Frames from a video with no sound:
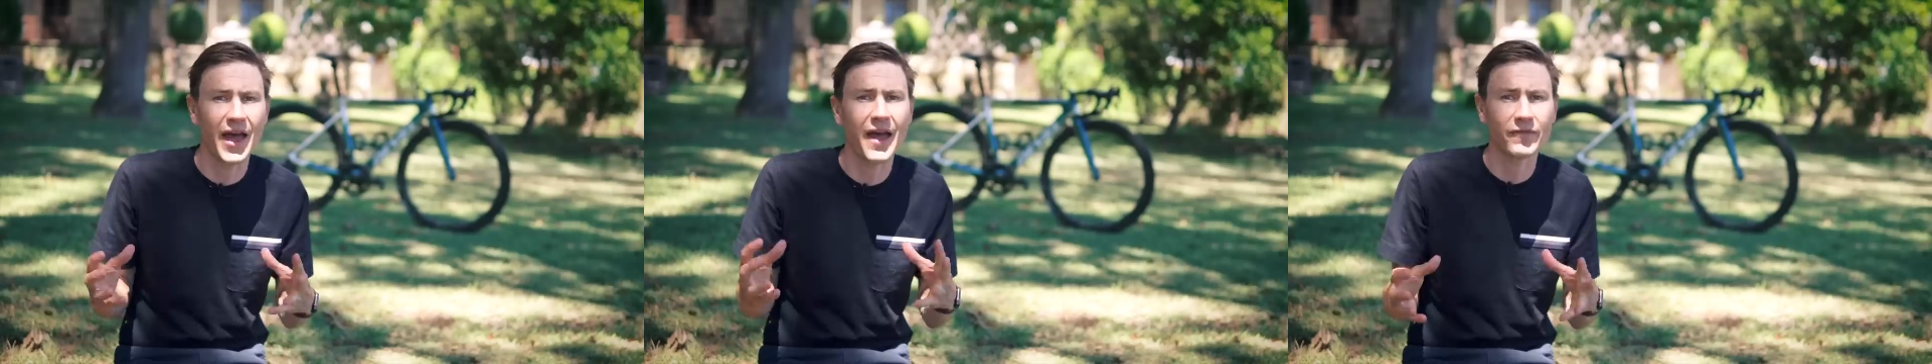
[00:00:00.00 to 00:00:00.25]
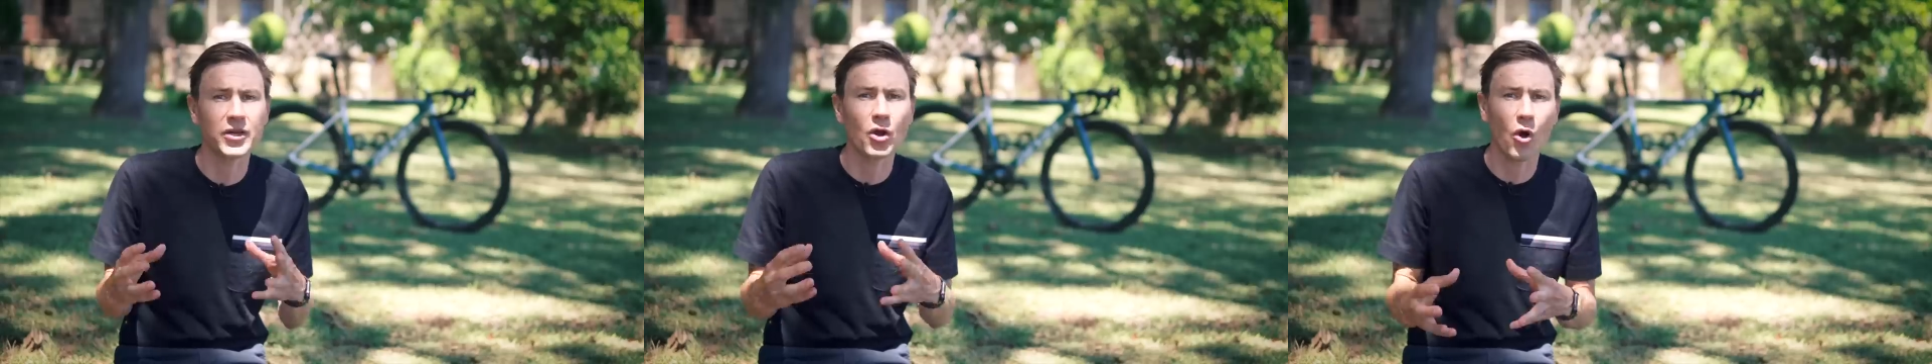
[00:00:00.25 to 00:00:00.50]
to
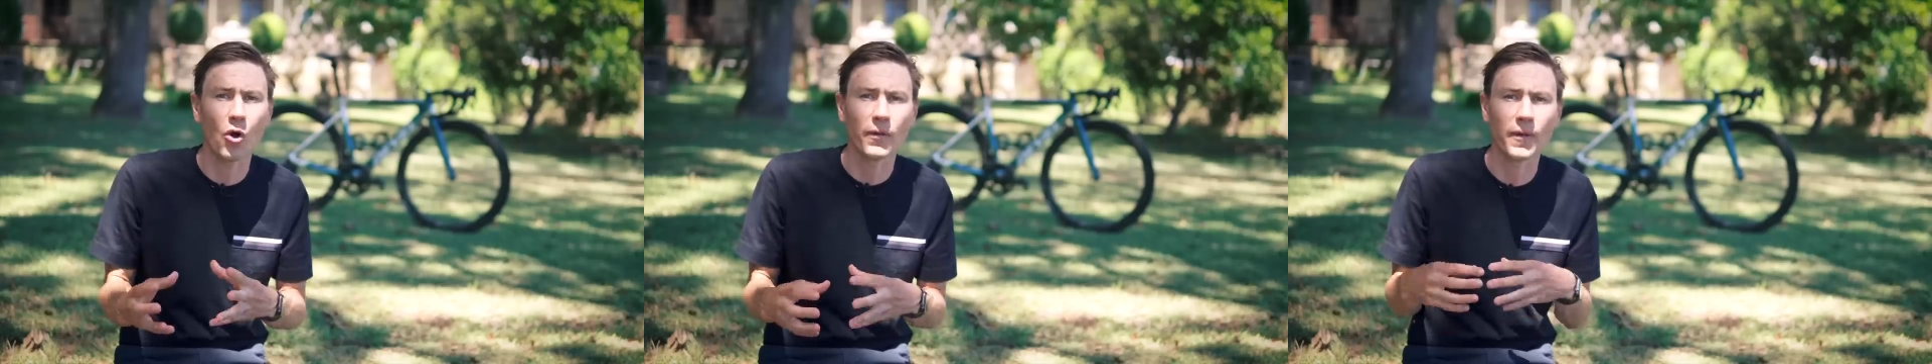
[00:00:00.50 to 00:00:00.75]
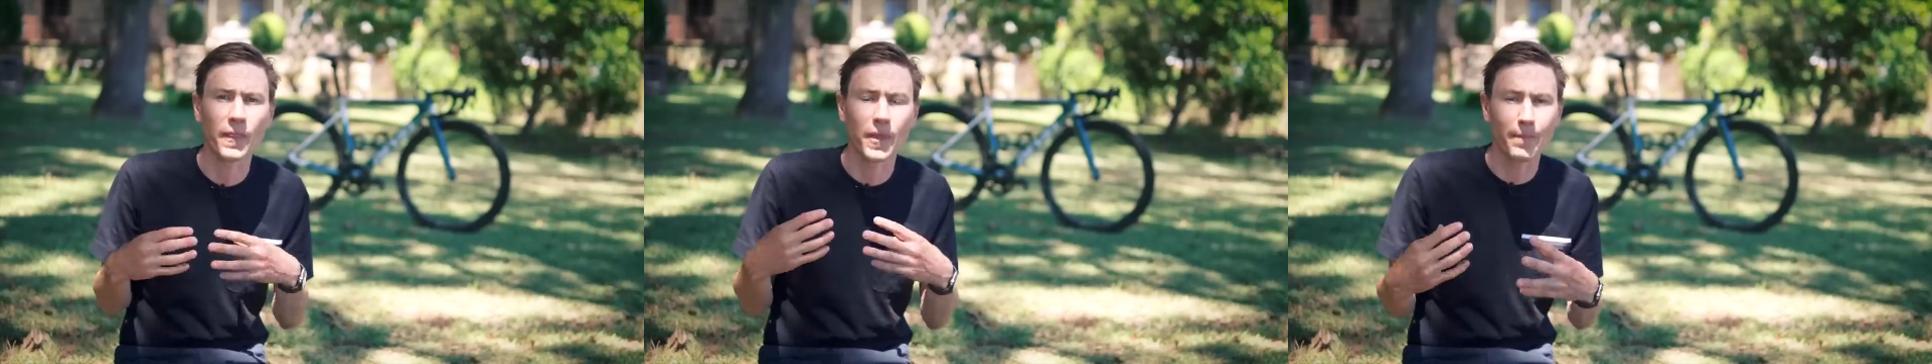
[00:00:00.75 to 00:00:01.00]
have it
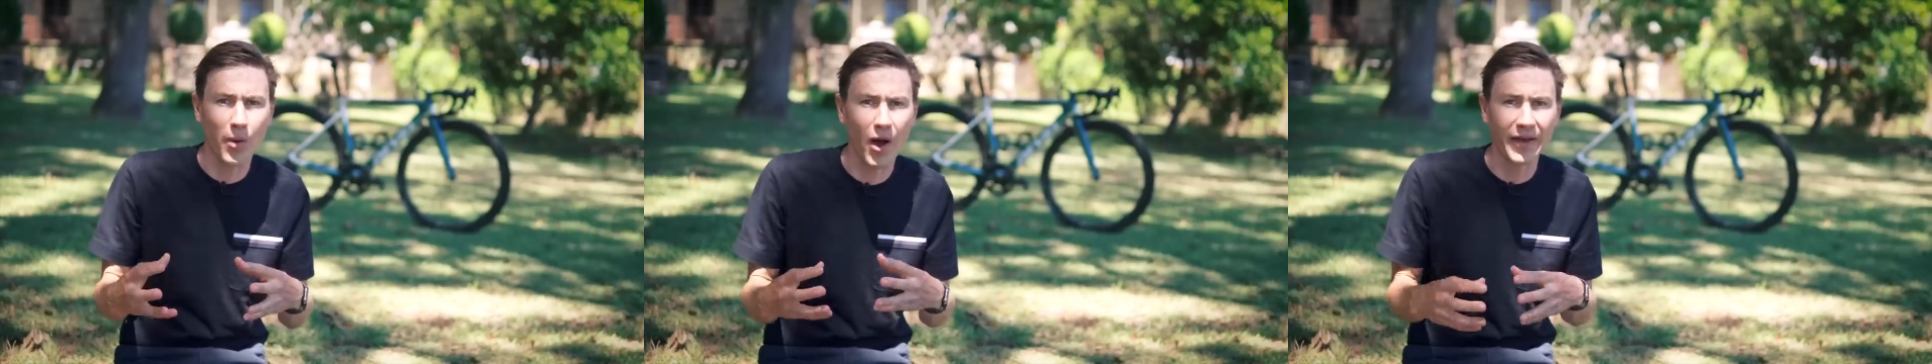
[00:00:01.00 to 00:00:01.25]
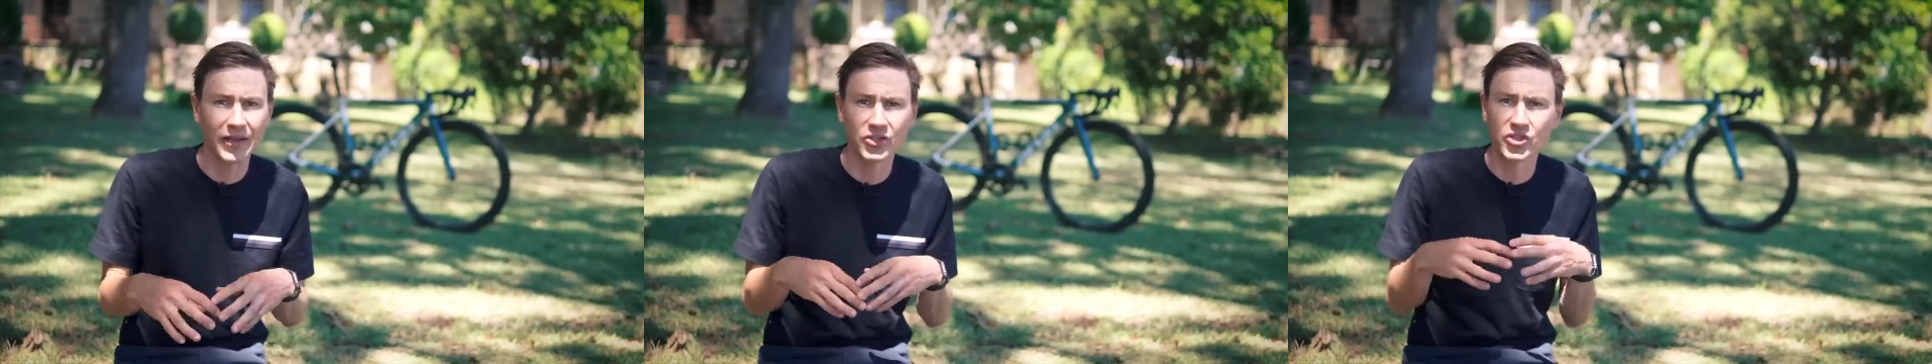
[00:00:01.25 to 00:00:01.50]
on the
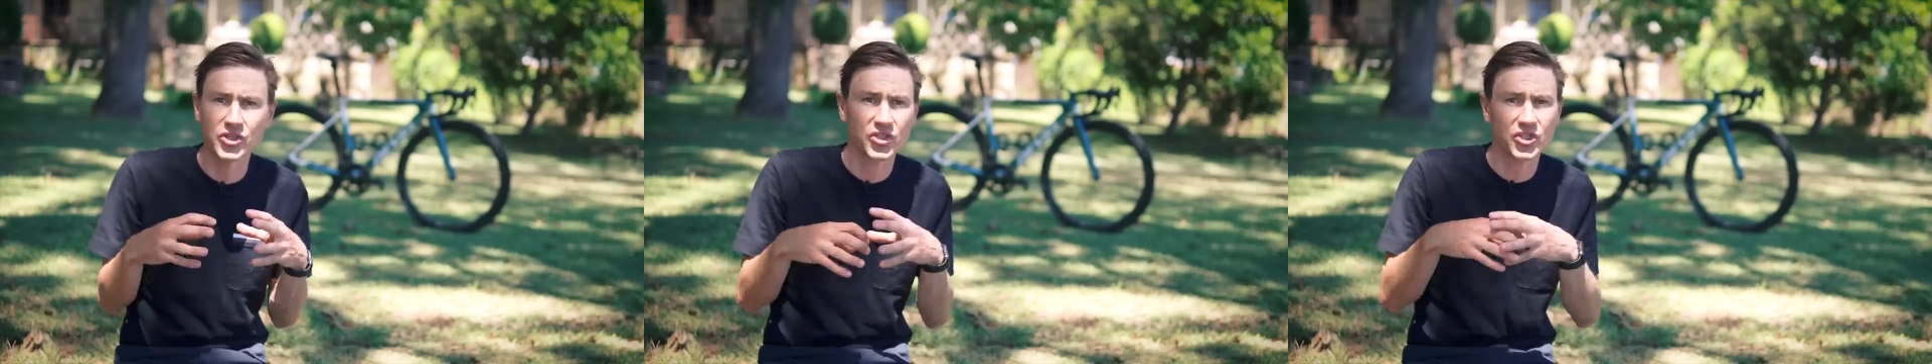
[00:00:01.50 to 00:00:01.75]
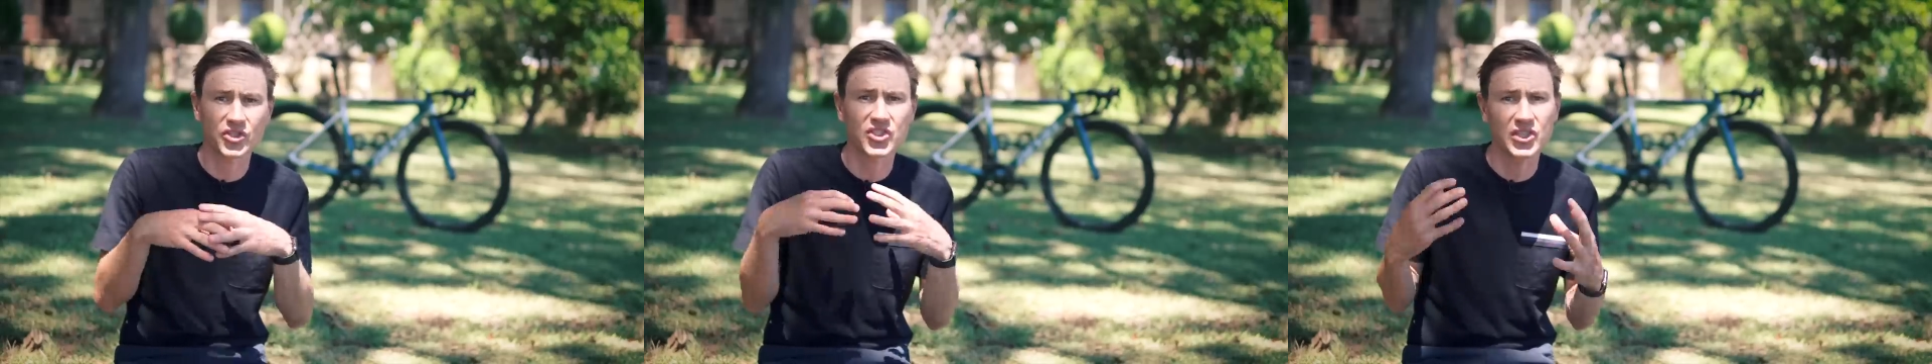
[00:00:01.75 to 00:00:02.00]
bike. It's just
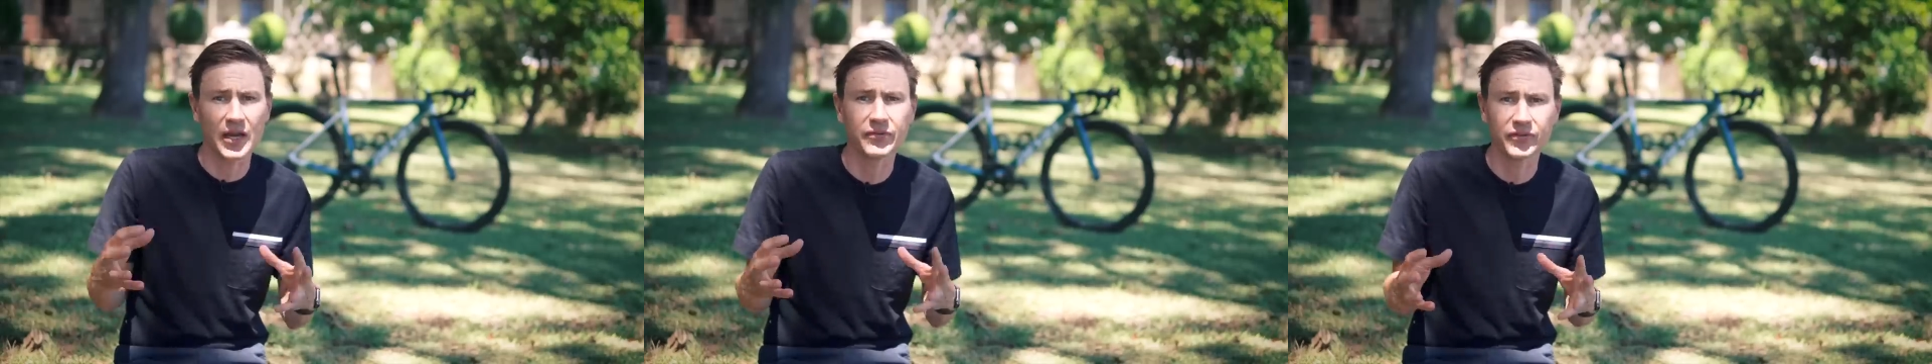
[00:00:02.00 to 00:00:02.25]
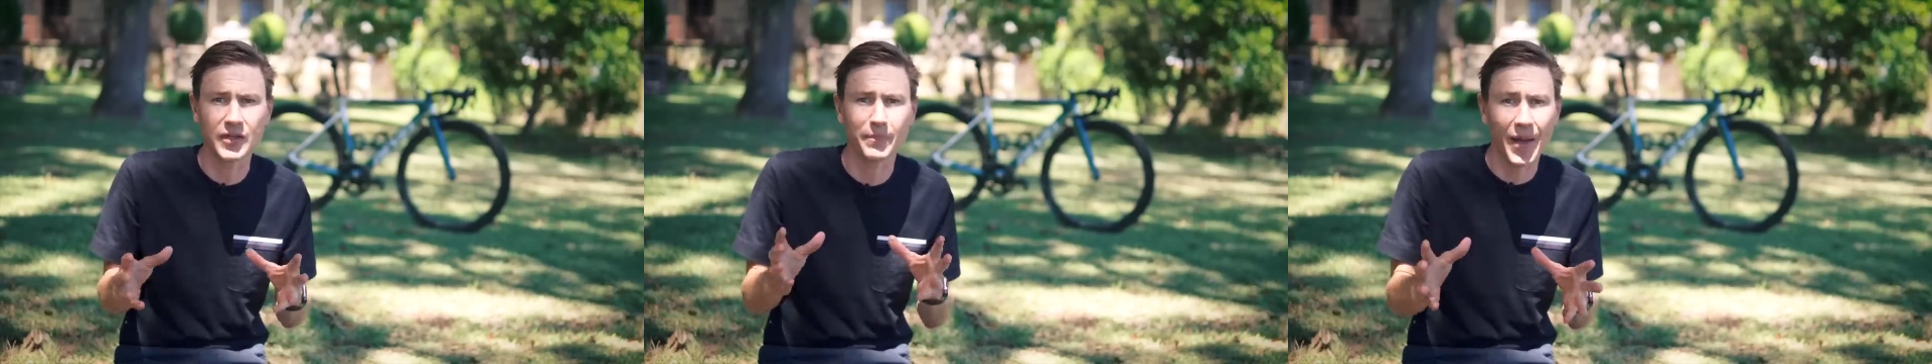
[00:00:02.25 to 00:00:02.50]
a sort of
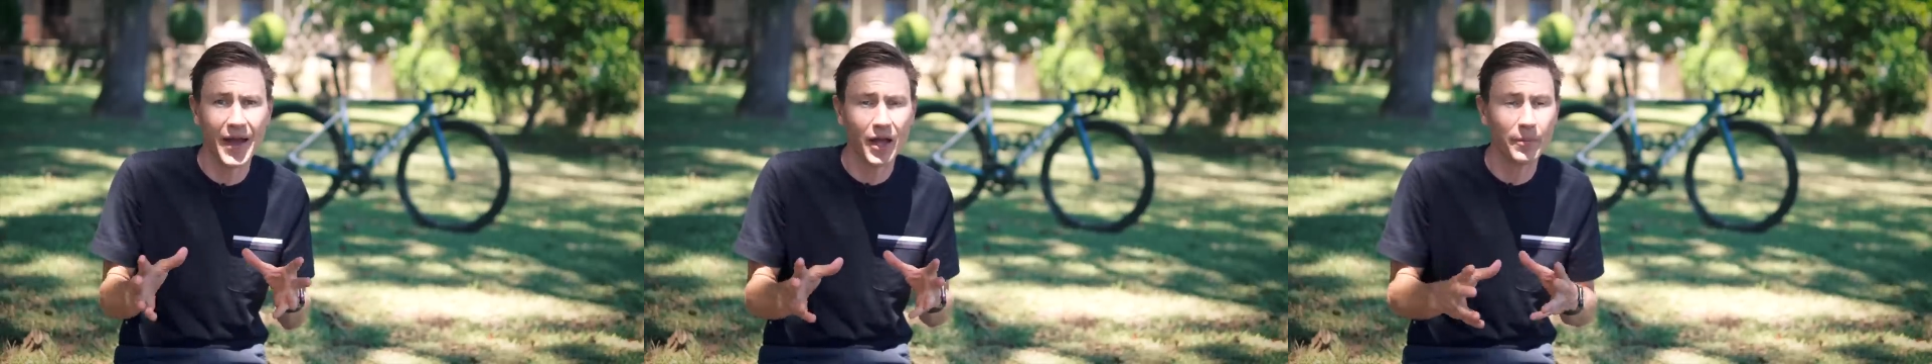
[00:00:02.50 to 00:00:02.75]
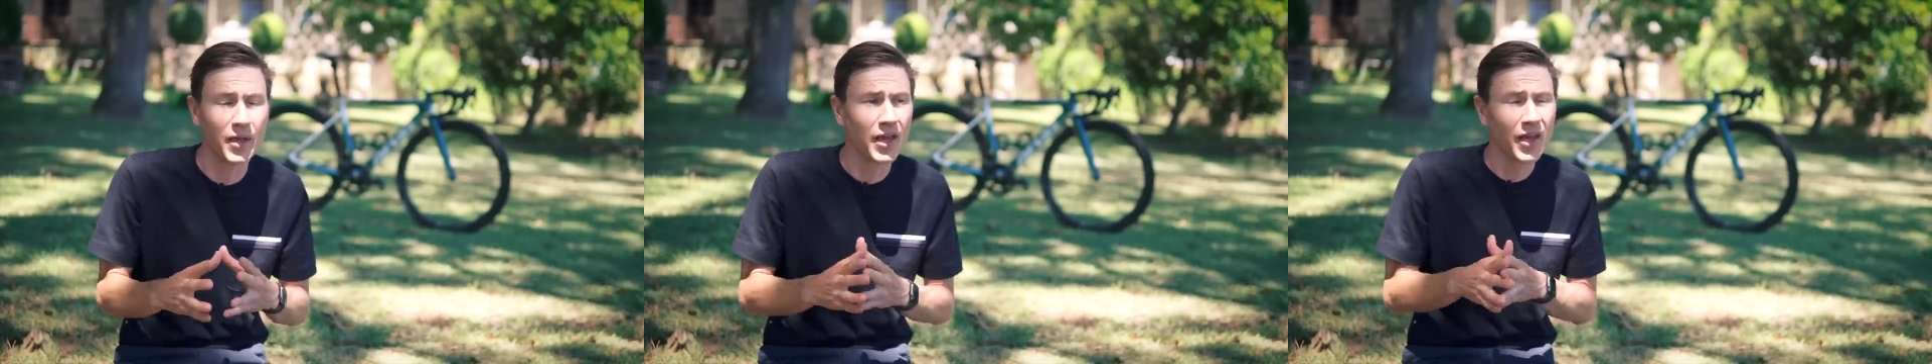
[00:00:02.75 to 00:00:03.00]
safety backup.